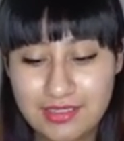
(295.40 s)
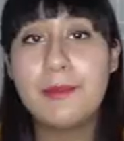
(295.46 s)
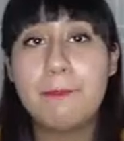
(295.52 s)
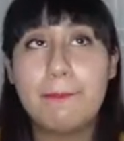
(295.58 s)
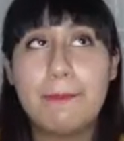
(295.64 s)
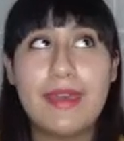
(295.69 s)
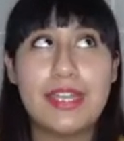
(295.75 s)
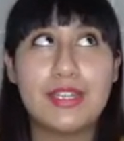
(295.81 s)

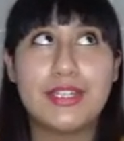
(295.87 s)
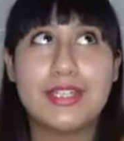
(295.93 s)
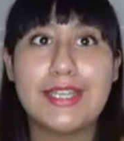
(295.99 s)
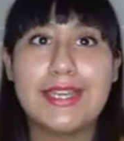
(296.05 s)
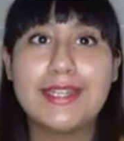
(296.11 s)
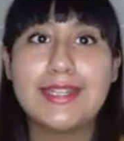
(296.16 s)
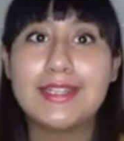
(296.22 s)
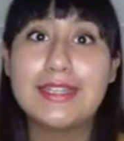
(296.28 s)
Better
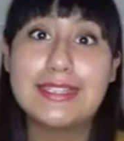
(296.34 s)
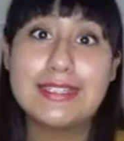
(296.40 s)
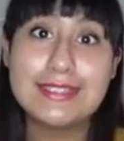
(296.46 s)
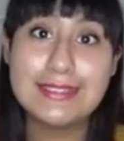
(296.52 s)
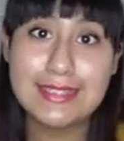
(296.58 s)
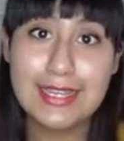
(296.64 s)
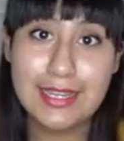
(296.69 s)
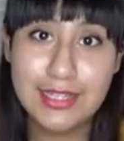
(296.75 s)
yet, a
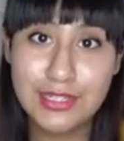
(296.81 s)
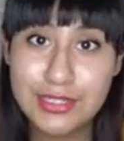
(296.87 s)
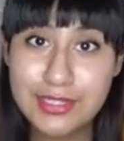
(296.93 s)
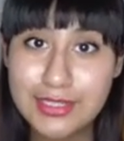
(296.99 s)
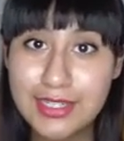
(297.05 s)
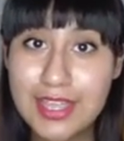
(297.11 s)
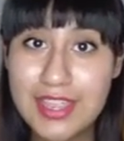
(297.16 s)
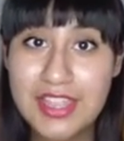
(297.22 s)

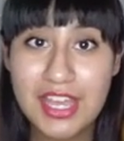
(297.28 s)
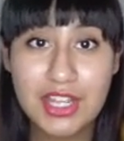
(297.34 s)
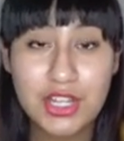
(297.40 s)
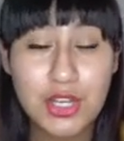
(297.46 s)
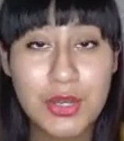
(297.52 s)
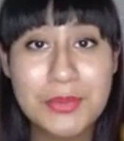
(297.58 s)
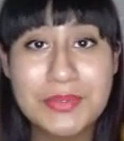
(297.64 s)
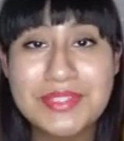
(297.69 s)
desire that
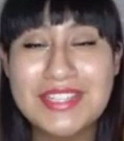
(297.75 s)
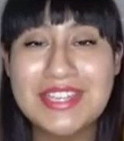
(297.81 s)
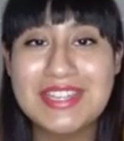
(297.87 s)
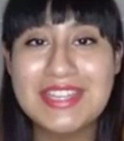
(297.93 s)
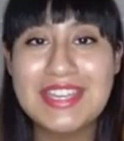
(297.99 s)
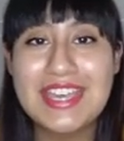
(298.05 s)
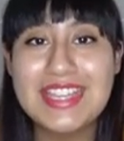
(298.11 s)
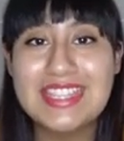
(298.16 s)
goes
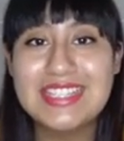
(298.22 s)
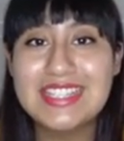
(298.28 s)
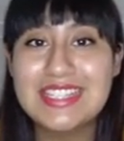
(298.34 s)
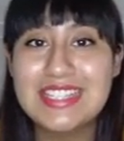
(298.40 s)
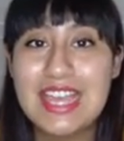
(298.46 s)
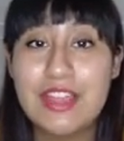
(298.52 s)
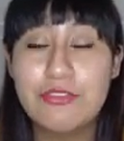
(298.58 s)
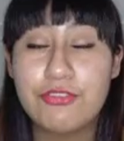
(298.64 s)

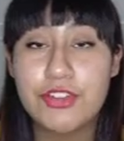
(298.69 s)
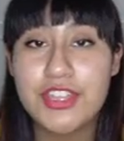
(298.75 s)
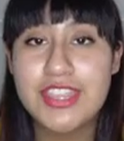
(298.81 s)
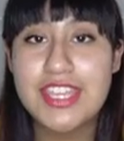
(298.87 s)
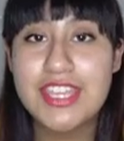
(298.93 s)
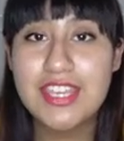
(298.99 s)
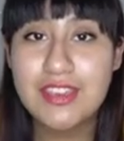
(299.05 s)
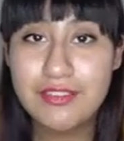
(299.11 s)
against
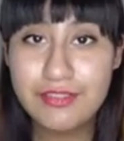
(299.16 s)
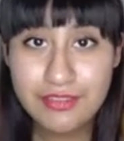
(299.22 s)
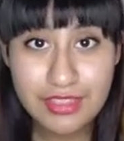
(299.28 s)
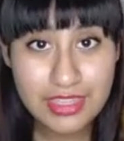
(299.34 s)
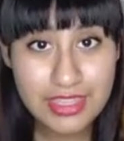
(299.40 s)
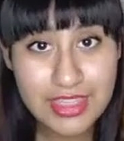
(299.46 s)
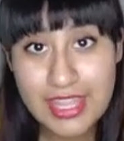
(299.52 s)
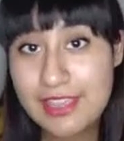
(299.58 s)
everything
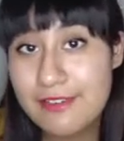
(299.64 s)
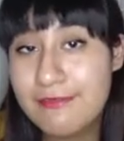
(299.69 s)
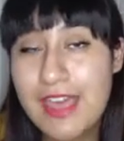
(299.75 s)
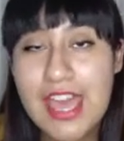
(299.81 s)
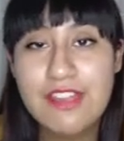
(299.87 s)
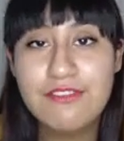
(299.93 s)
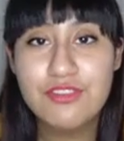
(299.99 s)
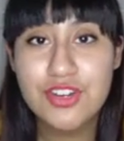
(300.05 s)
they've
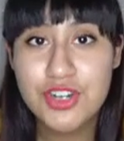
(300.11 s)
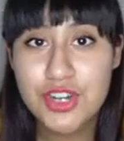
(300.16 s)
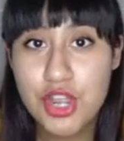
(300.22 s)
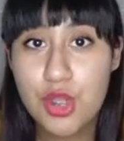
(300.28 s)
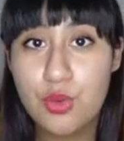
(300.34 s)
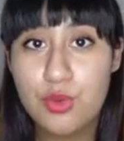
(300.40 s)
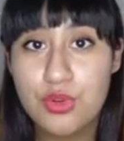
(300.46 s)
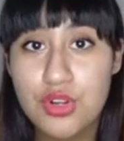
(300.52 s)
ever
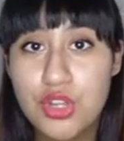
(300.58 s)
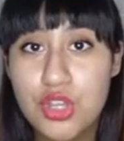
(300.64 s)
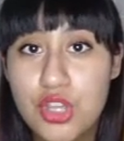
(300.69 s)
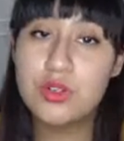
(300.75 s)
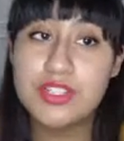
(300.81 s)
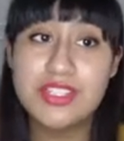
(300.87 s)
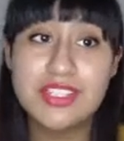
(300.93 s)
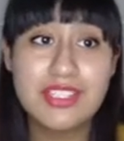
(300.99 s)
known,
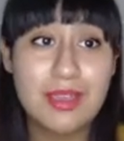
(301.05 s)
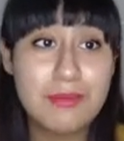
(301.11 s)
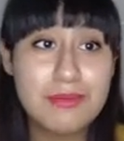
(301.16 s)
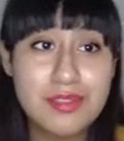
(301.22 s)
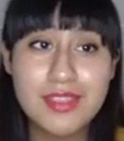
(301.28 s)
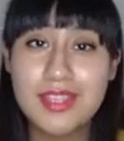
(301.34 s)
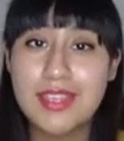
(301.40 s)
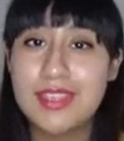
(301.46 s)
or
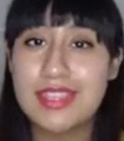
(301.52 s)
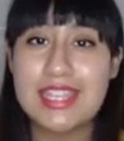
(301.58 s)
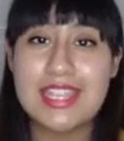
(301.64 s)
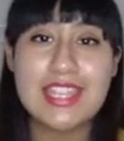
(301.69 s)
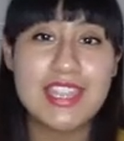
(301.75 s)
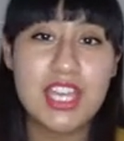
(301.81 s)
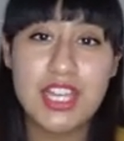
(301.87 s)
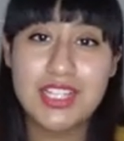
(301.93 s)
something they
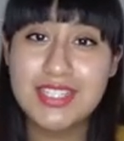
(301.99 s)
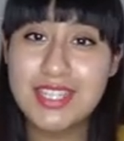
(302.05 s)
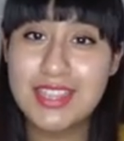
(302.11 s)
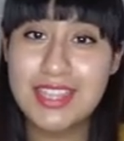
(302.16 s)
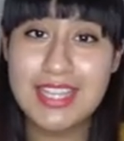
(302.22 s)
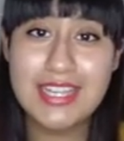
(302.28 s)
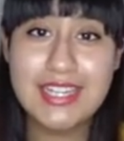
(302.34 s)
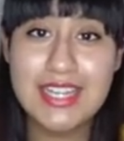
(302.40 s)
thought
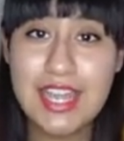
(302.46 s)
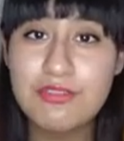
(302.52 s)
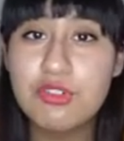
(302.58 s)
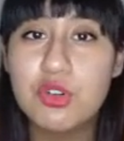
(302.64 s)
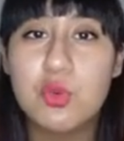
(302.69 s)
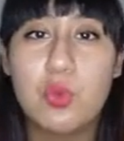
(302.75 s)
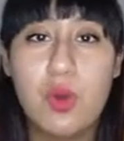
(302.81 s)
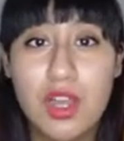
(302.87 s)
they
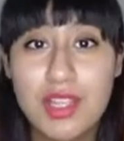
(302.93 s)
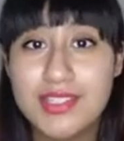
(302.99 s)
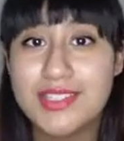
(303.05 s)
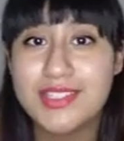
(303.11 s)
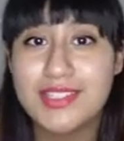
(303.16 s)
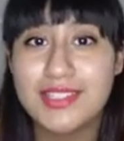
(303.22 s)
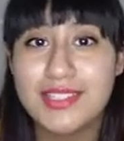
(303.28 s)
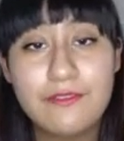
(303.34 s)
never
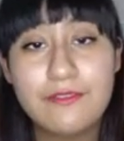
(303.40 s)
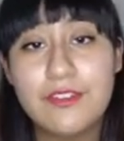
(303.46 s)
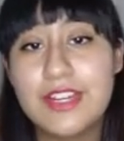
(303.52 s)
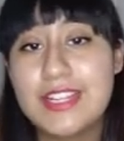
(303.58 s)
wanted. For